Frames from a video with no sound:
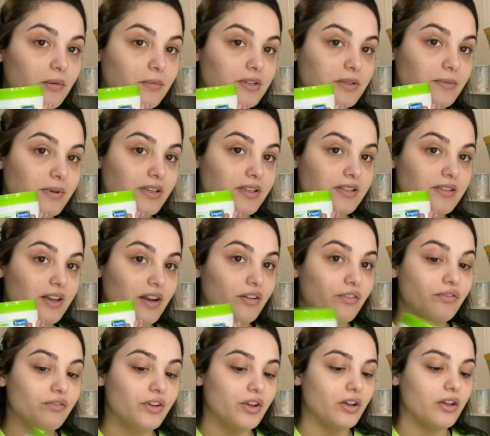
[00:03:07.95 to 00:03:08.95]
It's by
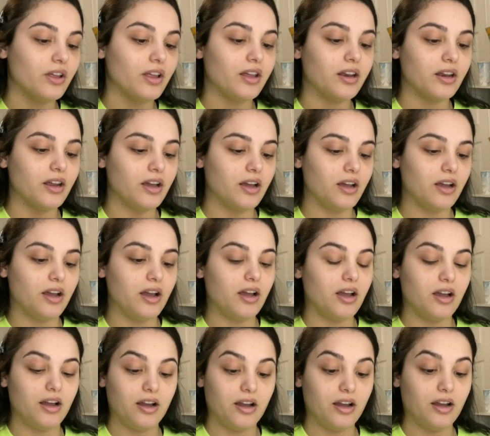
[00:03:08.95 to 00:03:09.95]
Cetaphil, and
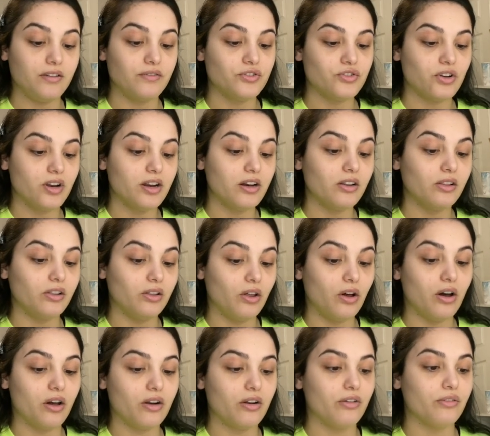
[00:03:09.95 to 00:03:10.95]
I've tried a
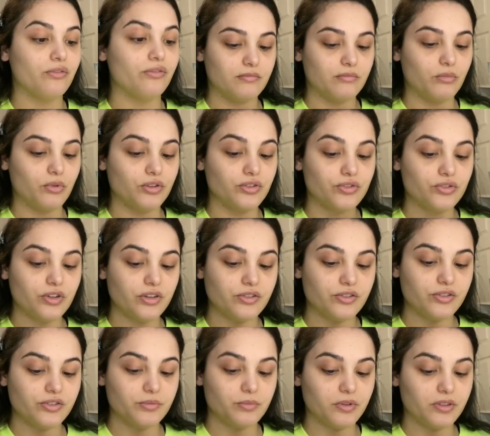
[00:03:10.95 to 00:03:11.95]
lot of
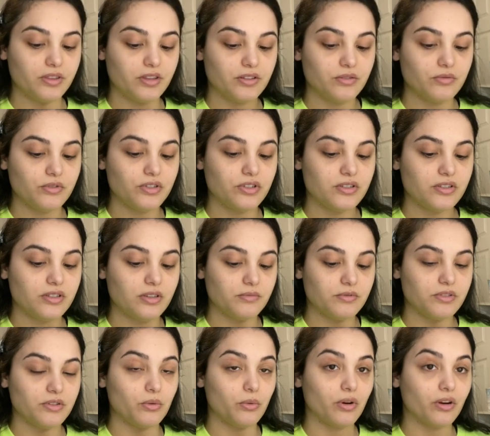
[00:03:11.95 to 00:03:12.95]
moisturizers, but this one just
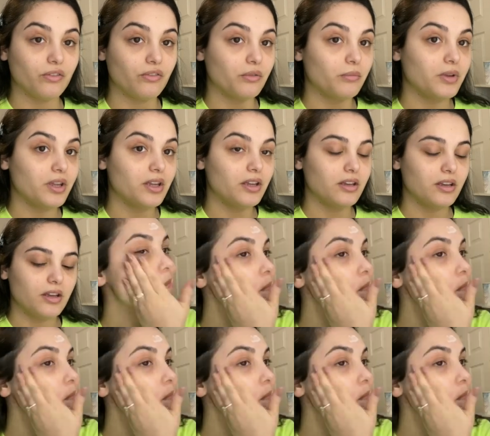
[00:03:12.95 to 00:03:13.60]
seems to work for me.